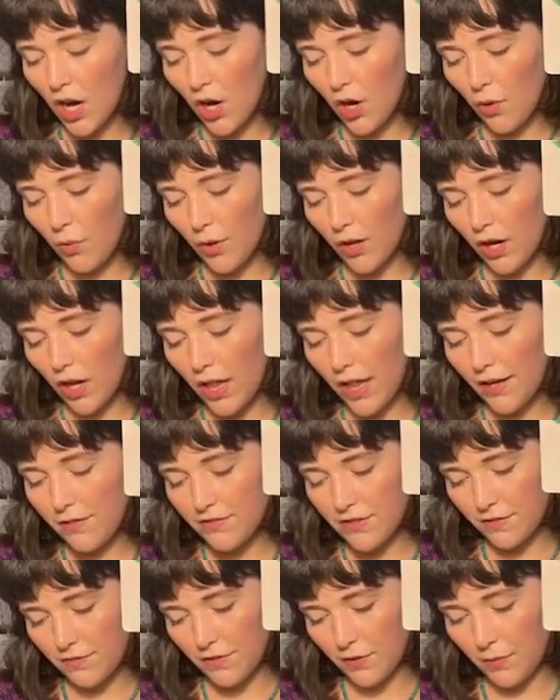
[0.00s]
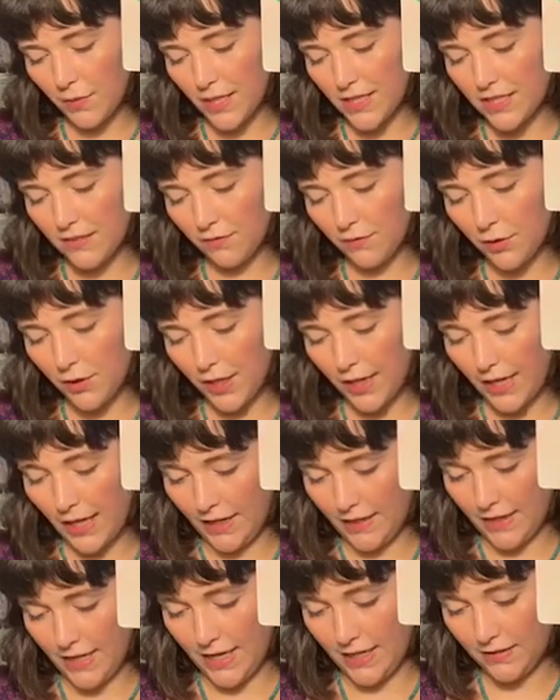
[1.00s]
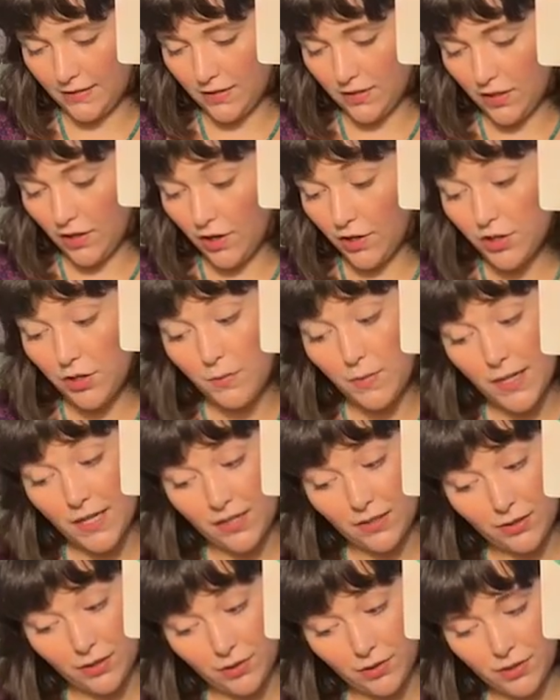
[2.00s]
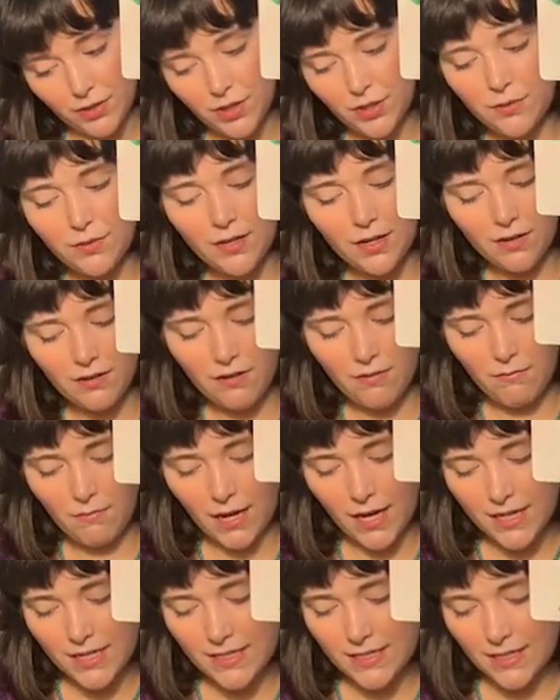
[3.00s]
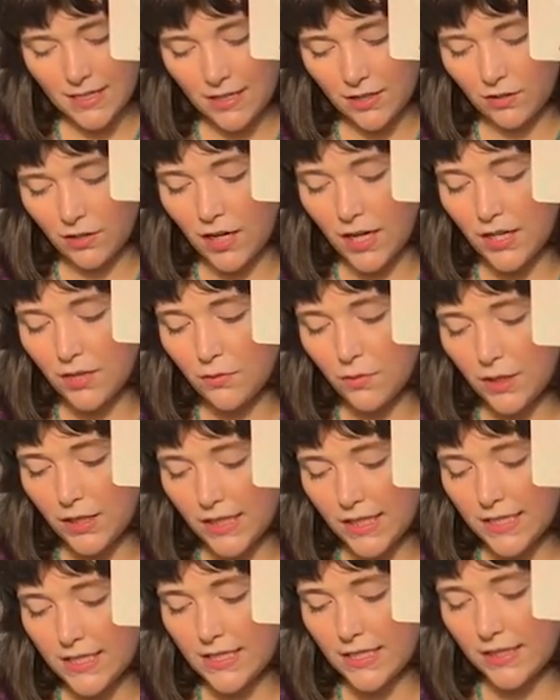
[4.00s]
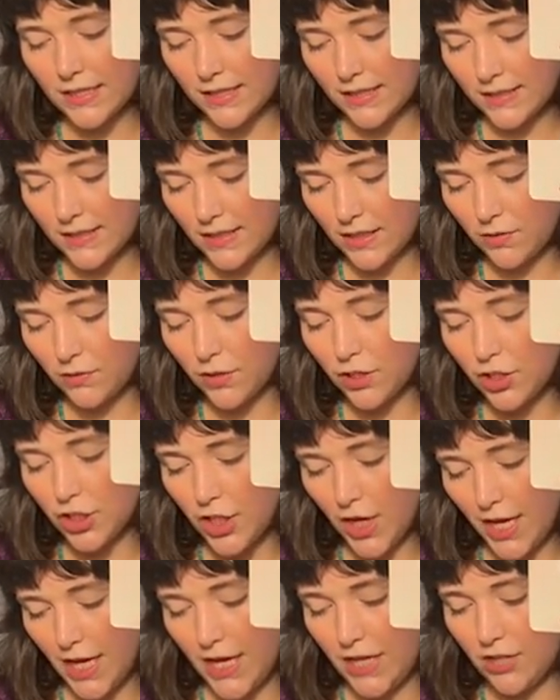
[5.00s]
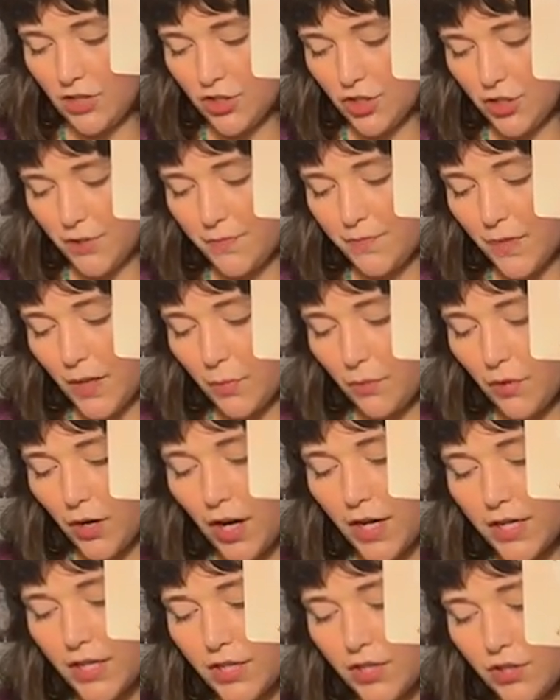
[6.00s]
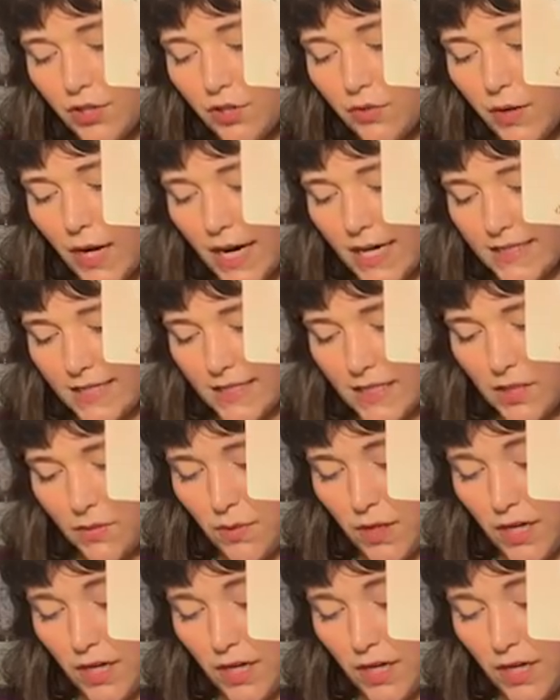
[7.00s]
We all have different ways of looking at things. Are you being a little too narrow-minded or unwilling to listen or change? Broaden your horizons when